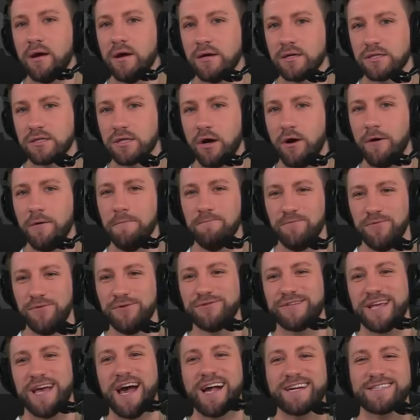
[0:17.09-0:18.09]
so
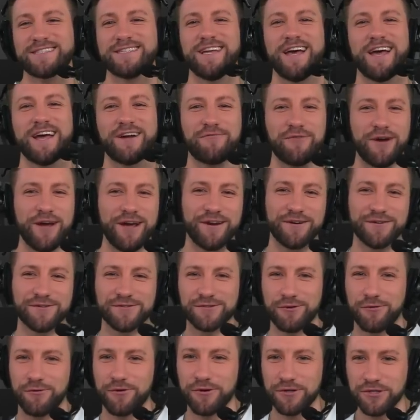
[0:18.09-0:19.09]
use hashtag Raiders
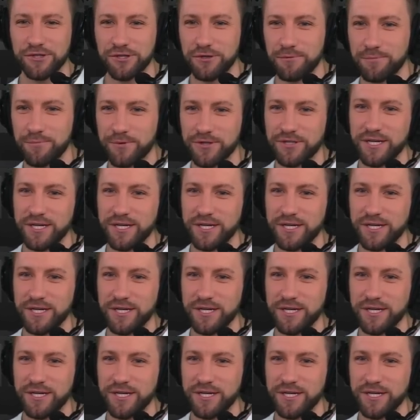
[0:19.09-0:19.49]
or to super